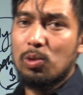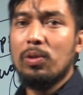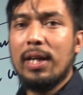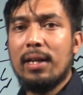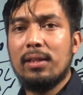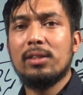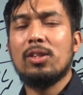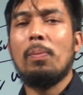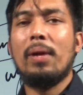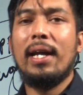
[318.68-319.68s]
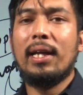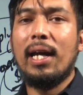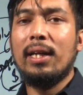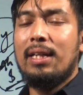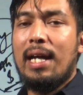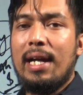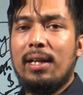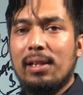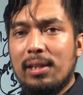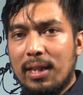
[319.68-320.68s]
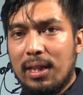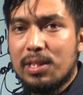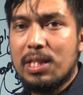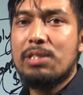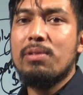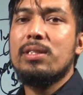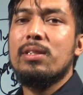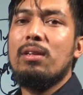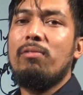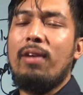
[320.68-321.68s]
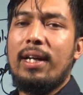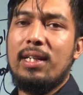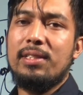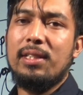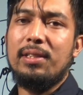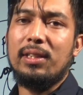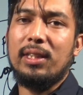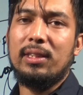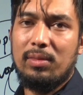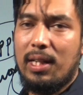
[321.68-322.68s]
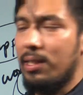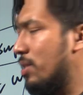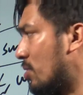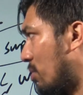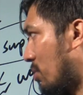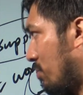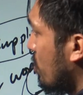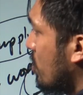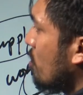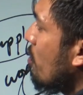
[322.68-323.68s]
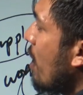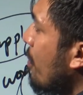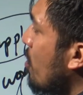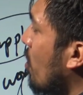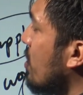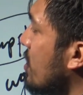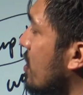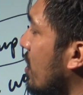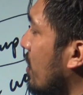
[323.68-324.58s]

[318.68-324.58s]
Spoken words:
that the supplier can handle the situation of financial need at the short term. So we have to consider